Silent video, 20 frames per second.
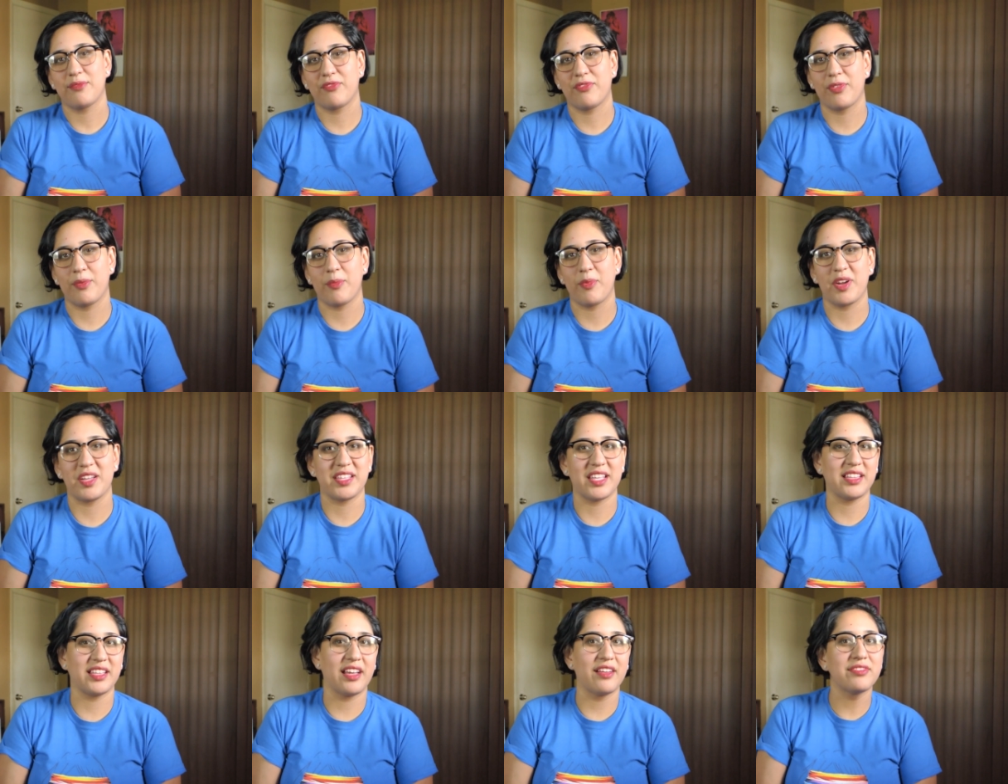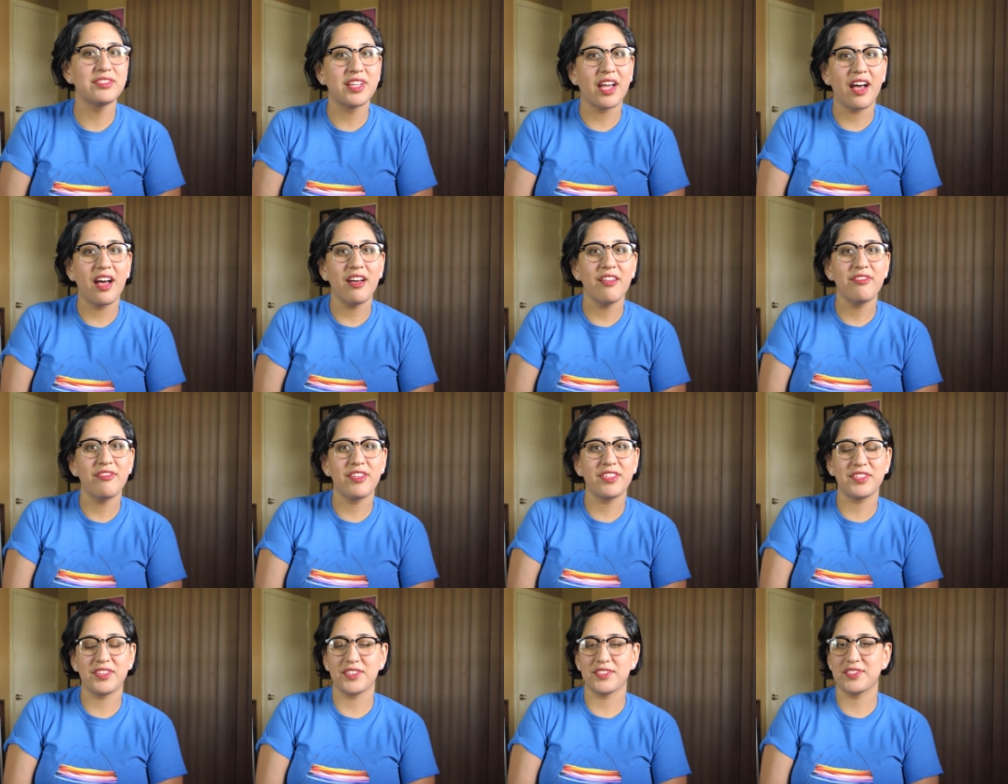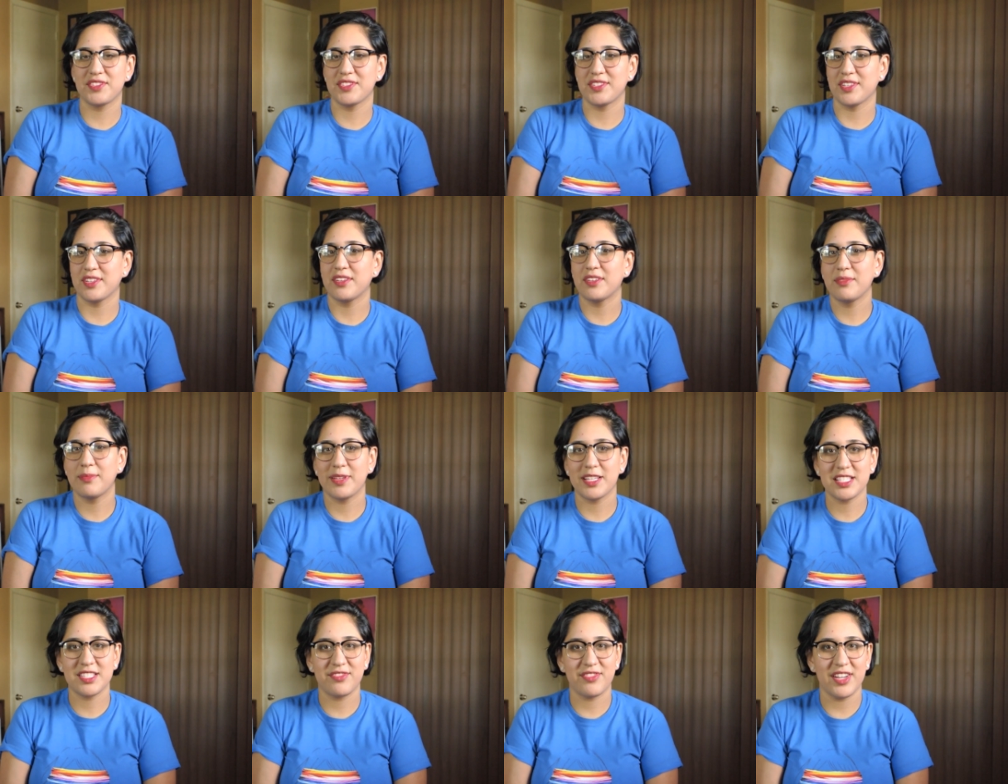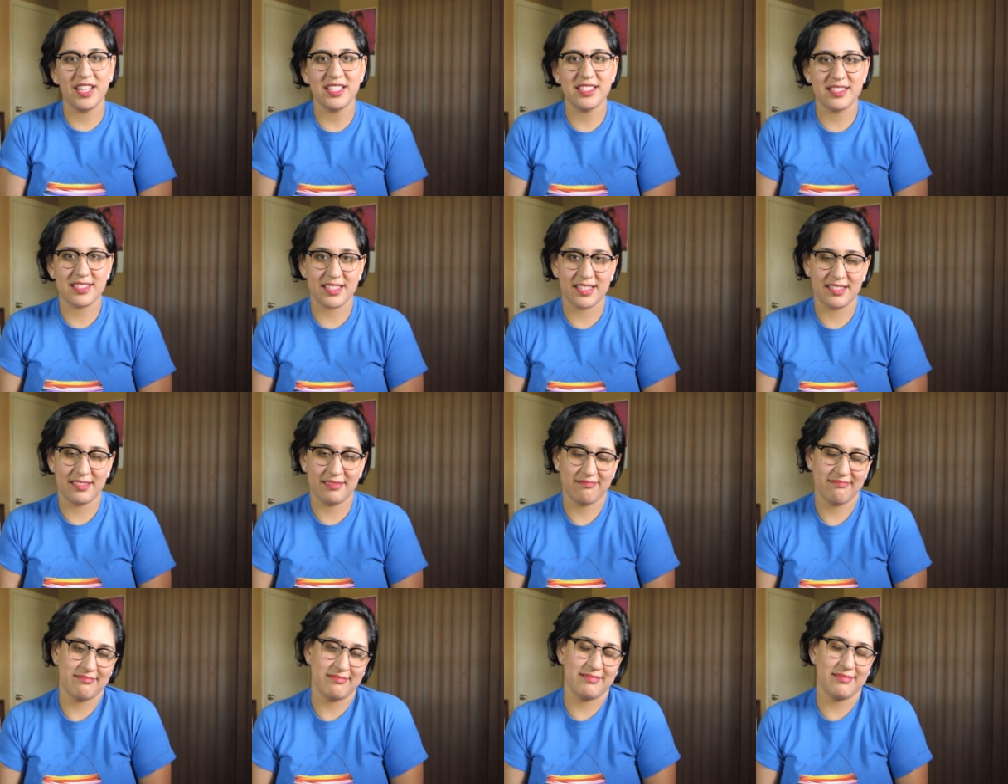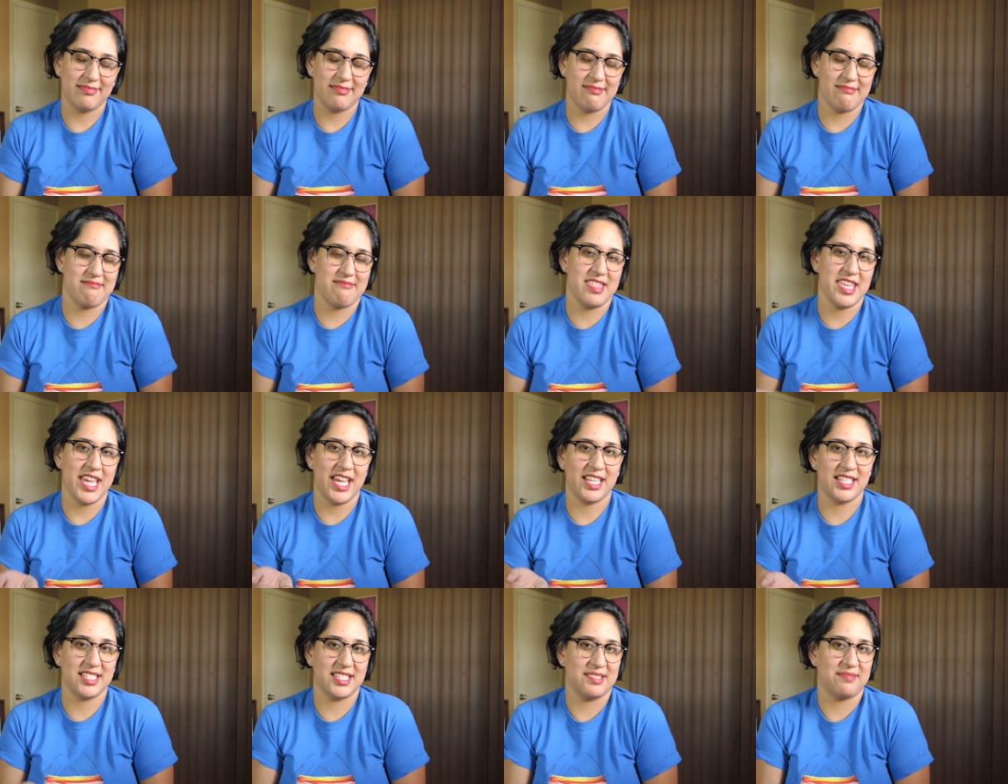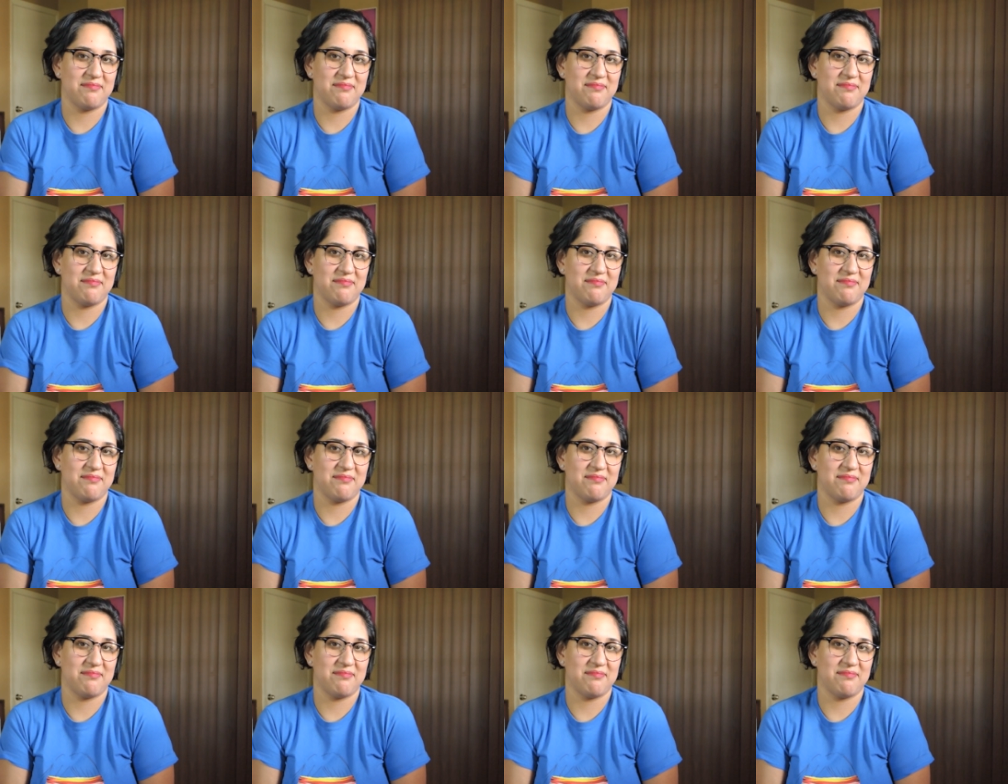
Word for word: from where they left off and they're still best friends and the end.